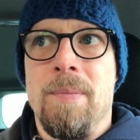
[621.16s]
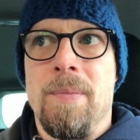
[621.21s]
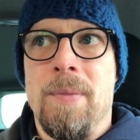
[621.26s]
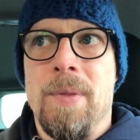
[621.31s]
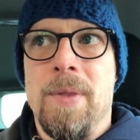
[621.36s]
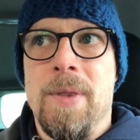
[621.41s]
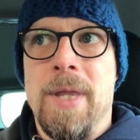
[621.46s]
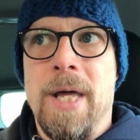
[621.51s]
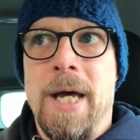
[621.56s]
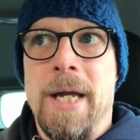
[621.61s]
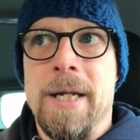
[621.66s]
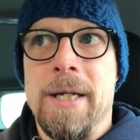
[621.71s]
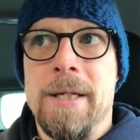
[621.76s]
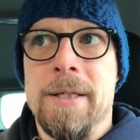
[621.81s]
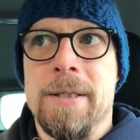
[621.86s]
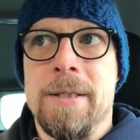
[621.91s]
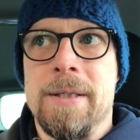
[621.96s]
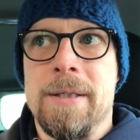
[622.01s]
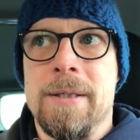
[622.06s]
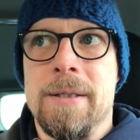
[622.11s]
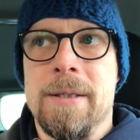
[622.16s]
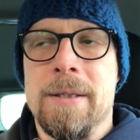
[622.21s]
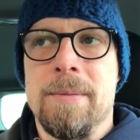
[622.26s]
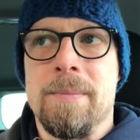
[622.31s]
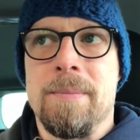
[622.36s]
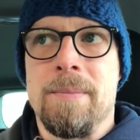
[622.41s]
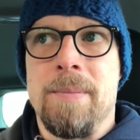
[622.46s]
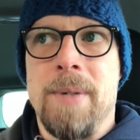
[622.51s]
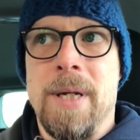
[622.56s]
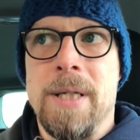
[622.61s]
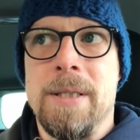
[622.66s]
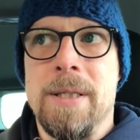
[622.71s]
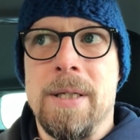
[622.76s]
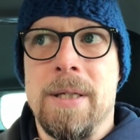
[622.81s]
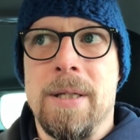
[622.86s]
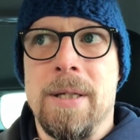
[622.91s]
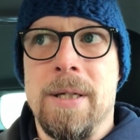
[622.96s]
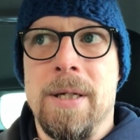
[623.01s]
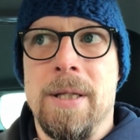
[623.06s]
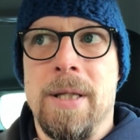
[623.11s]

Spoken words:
that is basically